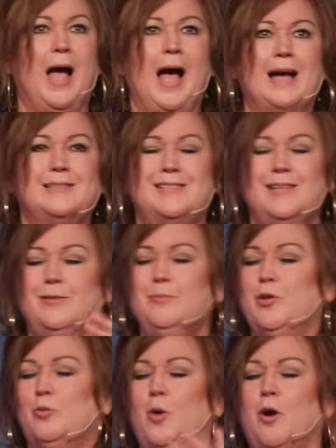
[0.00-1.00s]
I sent him
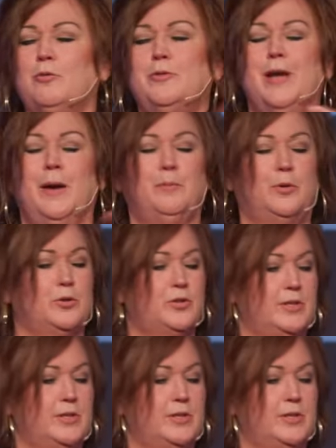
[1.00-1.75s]
the wrong numbers,